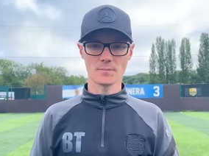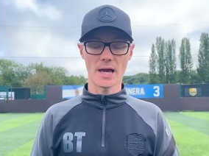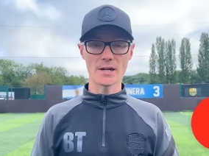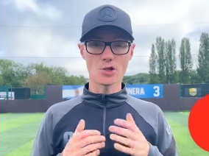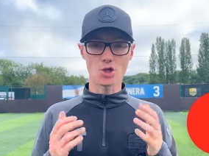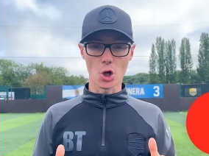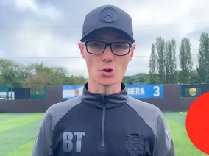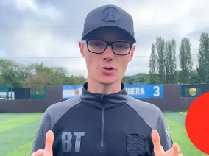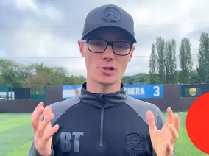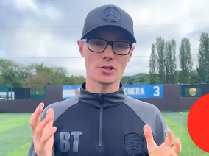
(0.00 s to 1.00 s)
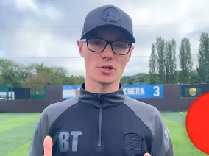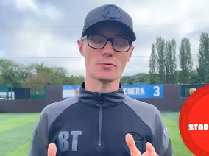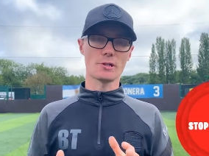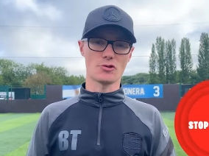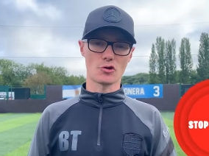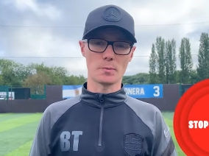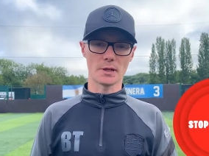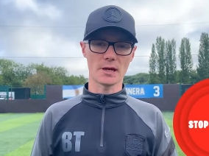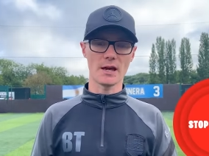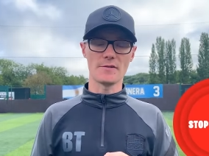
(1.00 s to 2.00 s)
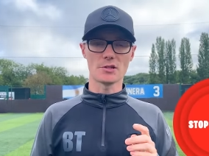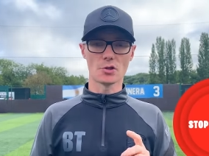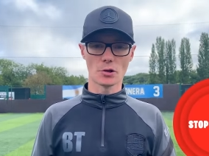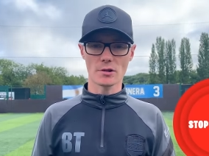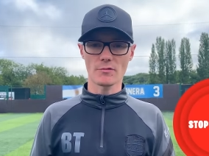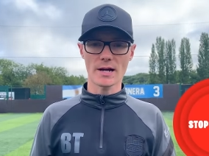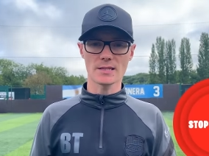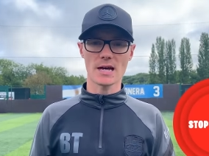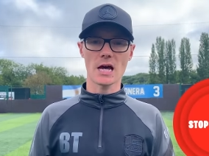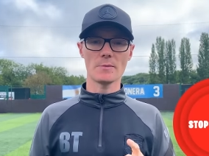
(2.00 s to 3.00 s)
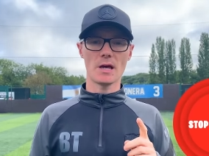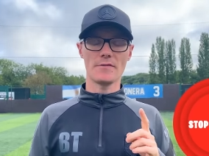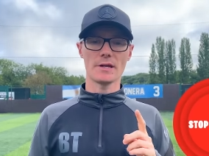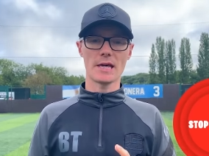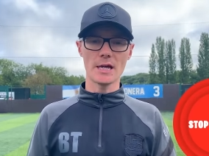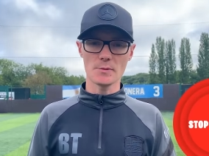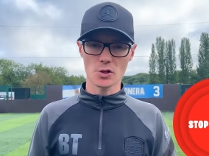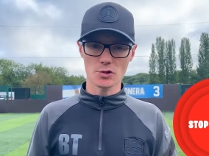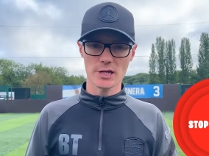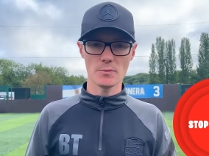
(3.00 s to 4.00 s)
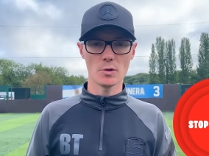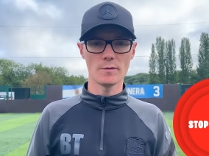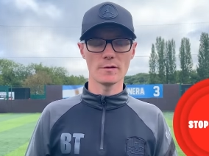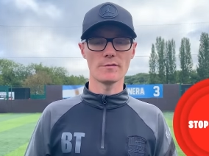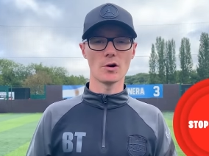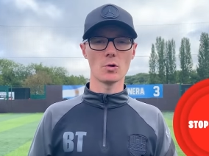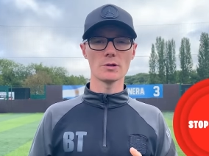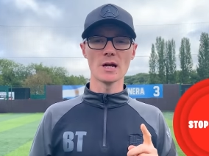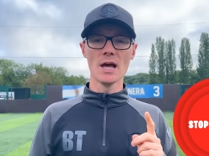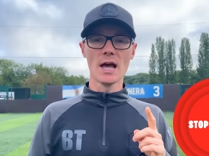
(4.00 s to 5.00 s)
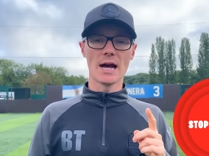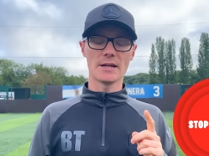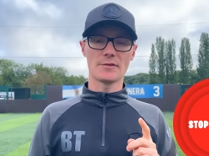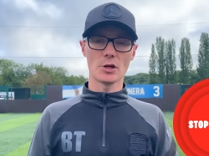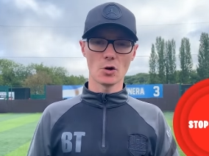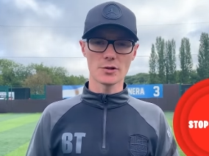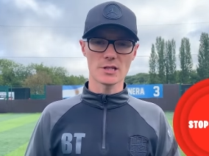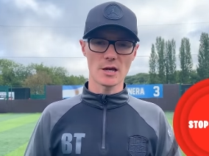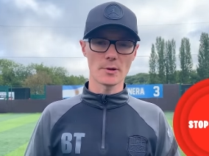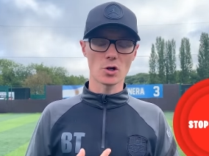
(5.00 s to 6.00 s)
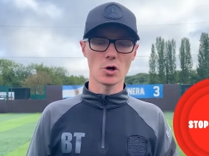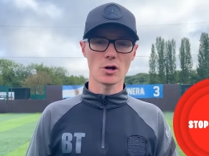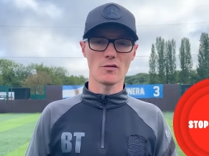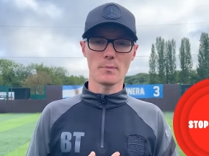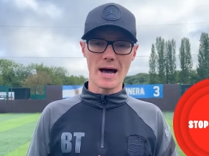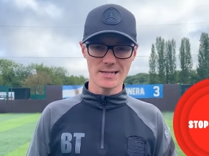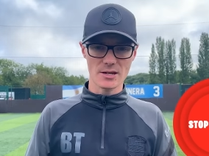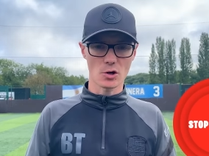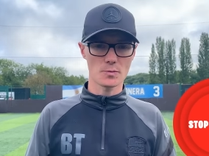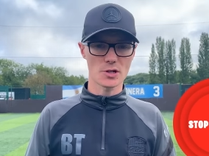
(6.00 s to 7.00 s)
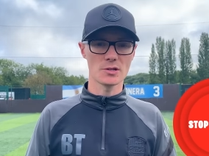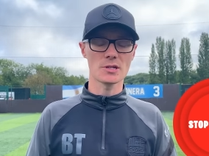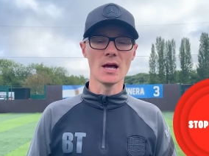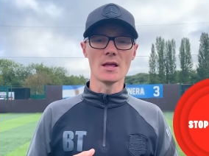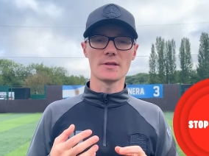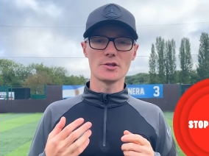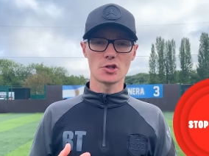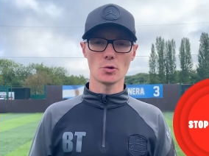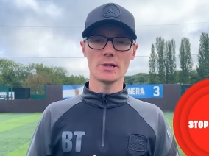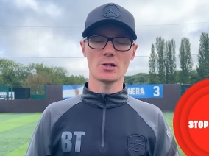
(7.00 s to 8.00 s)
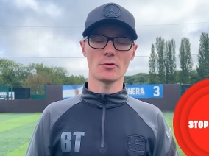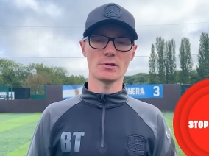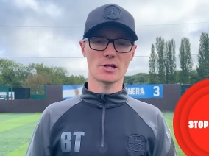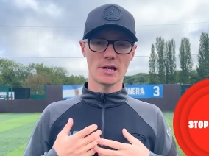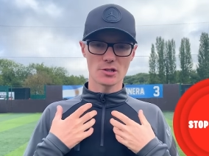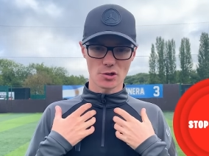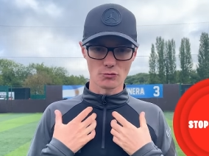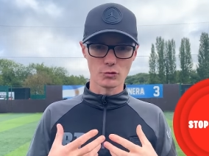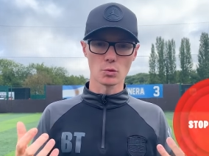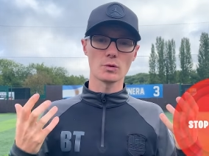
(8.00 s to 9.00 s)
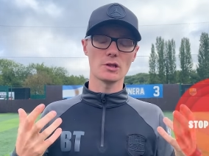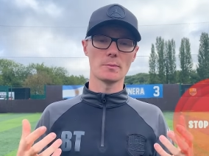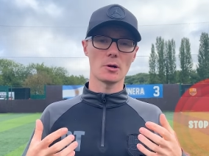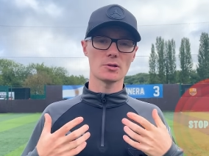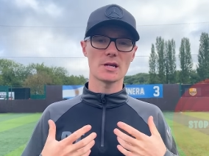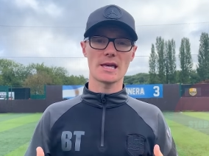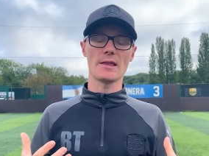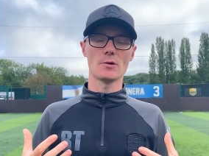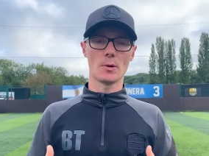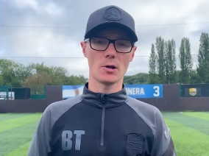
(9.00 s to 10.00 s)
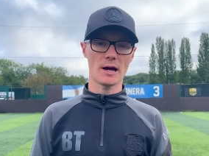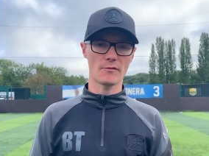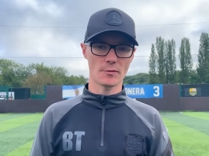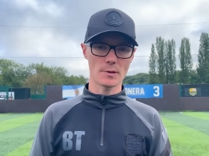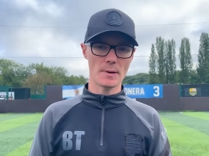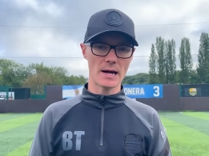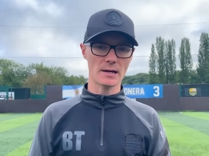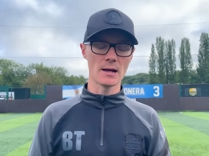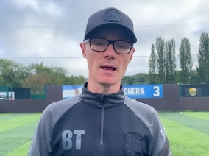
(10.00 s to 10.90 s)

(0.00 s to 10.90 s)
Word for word: And don't discourage dribbling. If it's done at the right time, if it keeps your team moving forward, and if the other team are cutting off passing options, then do encourage kids to run with the ball to get the ball out from the back.